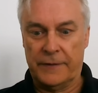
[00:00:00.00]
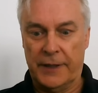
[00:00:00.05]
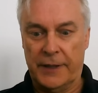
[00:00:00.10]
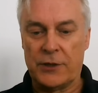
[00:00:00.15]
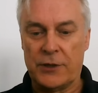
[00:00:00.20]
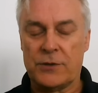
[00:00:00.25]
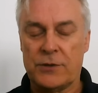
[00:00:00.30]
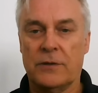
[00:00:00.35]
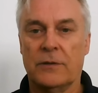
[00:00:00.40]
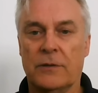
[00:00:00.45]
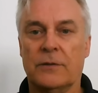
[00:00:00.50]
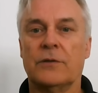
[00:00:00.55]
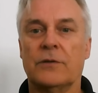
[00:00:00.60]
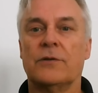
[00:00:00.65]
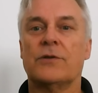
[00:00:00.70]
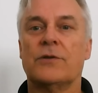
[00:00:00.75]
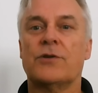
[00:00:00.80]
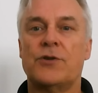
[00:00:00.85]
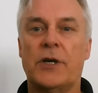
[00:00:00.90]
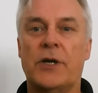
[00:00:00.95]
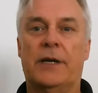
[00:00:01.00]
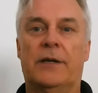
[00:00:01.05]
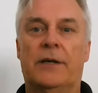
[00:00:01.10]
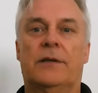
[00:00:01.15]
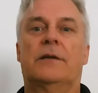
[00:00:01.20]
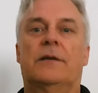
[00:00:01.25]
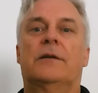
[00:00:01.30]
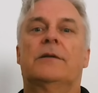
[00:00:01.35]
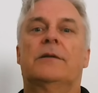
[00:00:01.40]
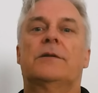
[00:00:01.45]
financial
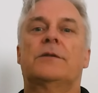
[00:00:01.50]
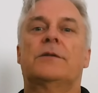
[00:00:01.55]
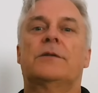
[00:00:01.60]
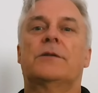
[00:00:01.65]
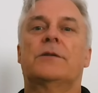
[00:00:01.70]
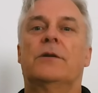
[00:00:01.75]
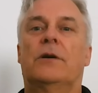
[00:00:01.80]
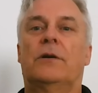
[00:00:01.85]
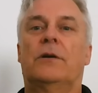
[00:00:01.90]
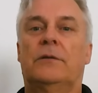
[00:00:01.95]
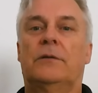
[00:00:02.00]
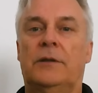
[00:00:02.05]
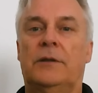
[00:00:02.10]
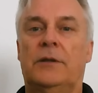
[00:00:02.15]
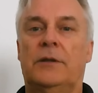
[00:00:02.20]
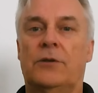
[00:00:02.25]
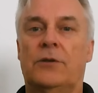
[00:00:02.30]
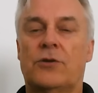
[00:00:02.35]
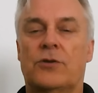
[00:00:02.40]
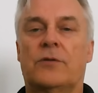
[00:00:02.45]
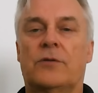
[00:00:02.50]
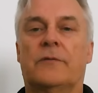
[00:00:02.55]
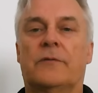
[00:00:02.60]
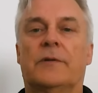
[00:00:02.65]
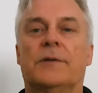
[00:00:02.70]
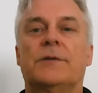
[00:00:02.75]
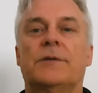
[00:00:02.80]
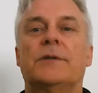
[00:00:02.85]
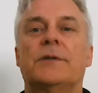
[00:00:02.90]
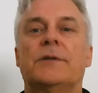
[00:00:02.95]
constraints on the
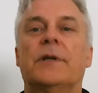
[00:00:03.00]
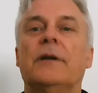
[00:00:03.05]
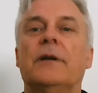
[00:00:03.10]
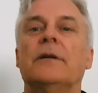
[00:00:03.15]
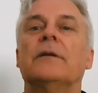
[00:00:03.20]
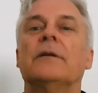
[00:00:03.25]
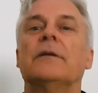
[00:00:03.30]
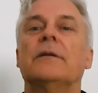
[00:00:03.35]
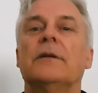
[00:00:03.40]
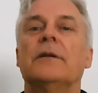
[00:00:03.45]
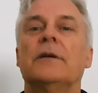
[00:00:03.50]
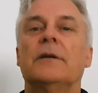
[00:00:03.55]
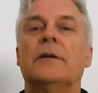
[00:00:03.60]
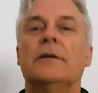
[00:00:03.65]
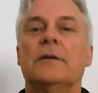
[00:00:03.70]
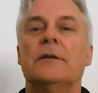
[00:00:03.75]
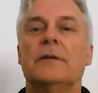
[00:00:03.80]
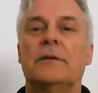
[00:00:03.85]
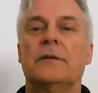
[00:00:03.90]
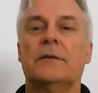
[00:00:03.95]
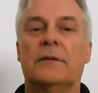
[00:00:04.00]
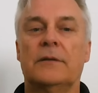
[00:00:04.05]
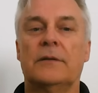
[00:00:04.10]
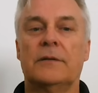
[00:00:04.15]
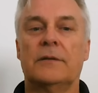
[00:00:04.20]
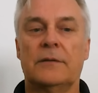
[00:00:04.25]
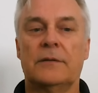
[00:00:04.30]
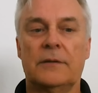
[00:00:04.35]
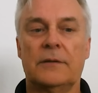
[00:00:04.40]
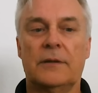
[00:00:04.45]
insurers, then
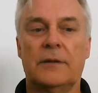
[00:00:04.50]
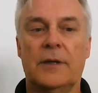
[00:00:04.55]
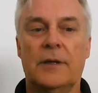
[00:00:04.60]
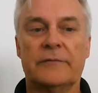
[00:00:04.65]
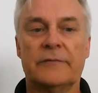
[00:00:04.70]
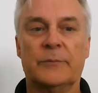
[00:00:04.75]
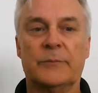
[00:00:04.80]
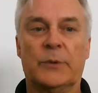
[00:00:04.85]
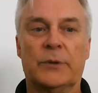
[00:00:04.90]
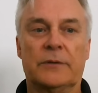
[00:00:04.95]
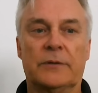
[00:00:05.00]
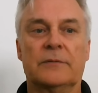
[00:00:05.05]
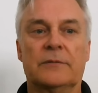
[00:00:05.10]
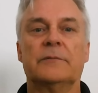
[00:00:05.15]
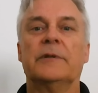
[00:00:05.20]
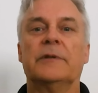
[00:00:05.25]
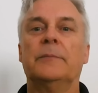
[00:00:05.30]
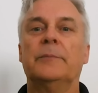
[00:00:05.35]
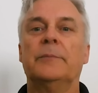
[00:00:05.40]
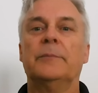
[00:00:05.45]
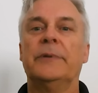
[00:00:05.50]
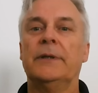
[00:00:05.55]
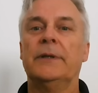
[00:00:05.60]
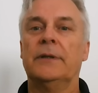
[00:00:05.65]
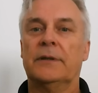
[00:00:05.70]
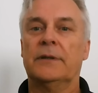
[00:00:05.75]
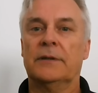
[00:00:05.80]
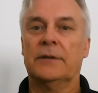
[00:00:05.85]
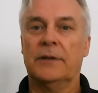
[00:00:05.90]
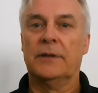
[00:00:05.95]
the government will
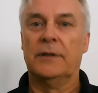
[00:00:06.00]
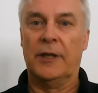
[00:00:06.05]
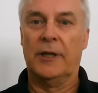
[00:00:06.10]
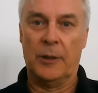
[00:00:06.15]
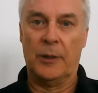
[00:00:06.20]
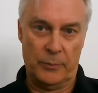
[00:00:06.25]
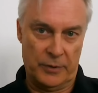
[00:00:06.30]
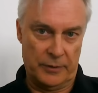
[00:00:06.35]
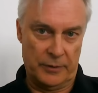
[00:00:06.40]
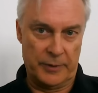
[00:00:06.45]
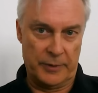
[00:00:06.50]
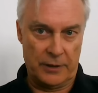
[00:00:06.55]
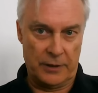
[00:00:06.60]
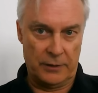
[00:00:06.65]
be lumbered with